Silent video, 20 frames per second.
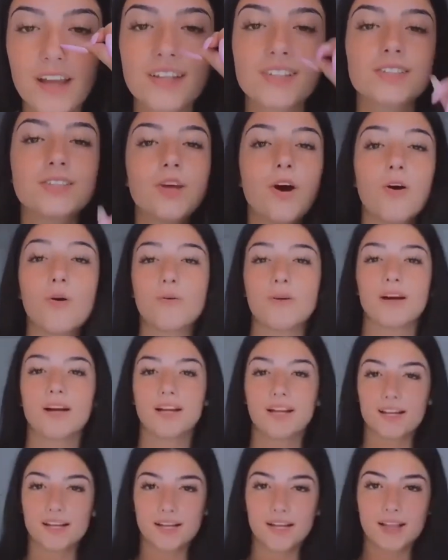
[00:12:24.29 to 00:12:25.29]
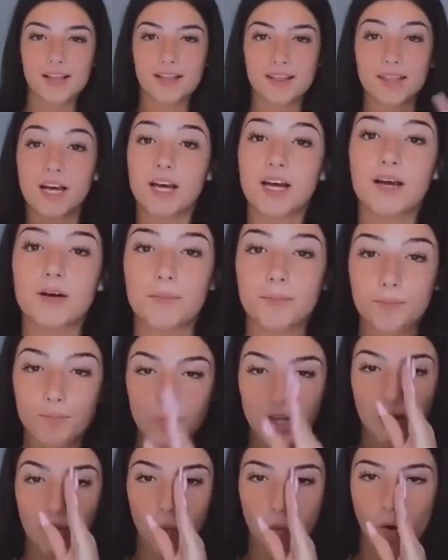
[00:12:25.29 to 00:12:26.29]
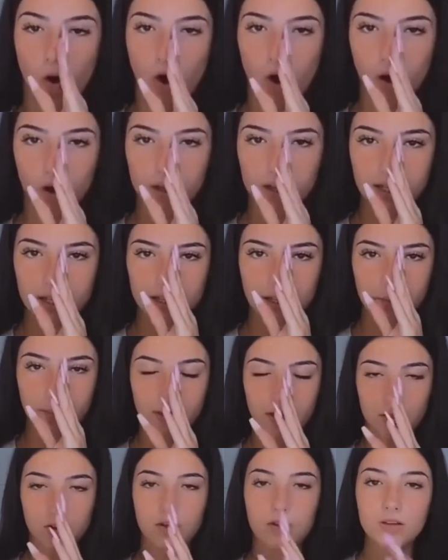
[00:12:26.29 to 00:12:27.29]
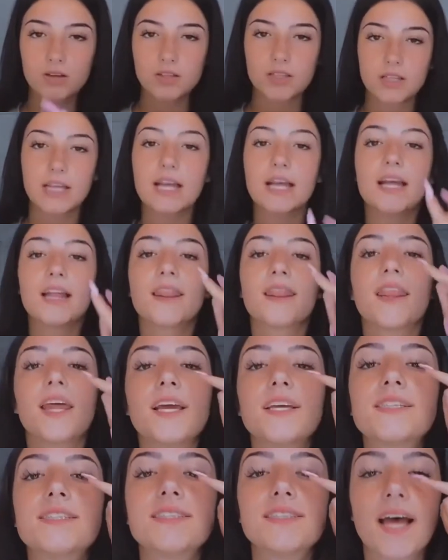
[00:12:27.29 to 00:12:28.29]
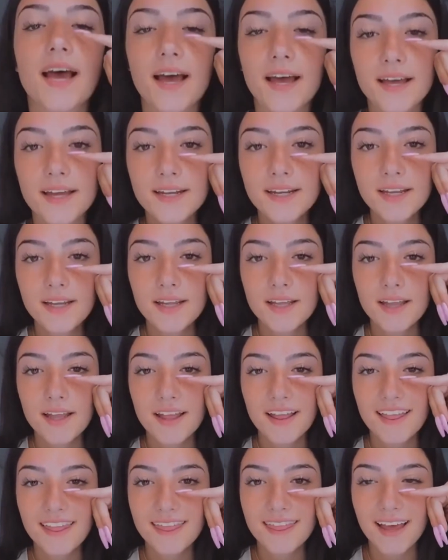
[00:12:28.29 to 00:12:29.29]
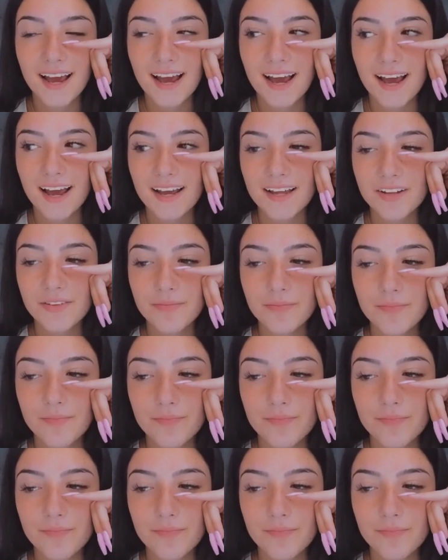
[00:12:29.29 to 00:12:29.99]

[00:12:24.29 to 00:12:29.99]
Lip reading: so the like wall in the middle, they said that